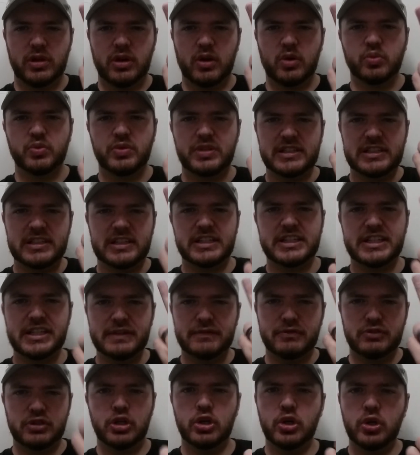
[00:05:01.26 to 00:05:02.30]
will only
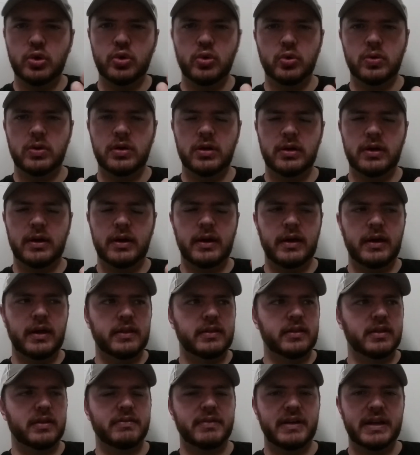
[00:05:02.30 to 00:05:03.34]
leave two
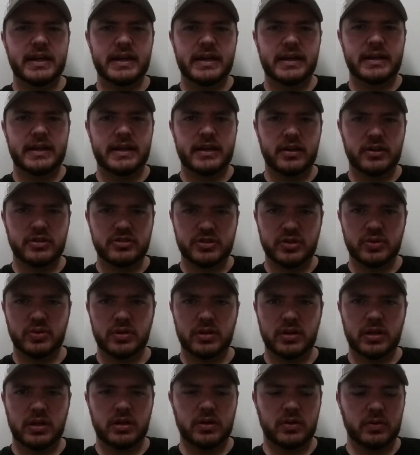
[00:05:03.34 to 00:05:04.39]
the van and her
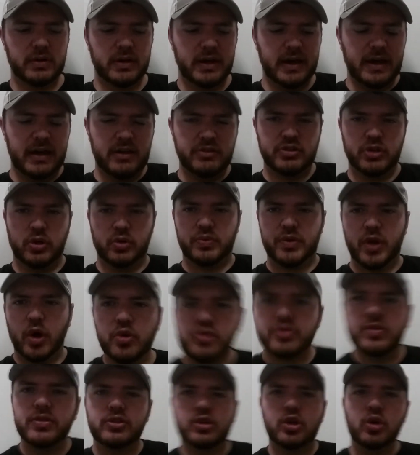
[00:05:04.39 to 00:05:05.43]
student loan. So
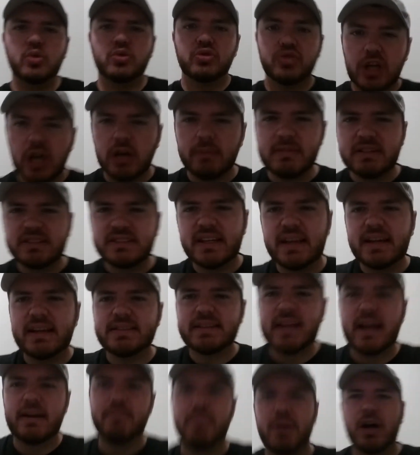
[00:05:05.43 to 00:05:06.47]
those are the two dumbest things I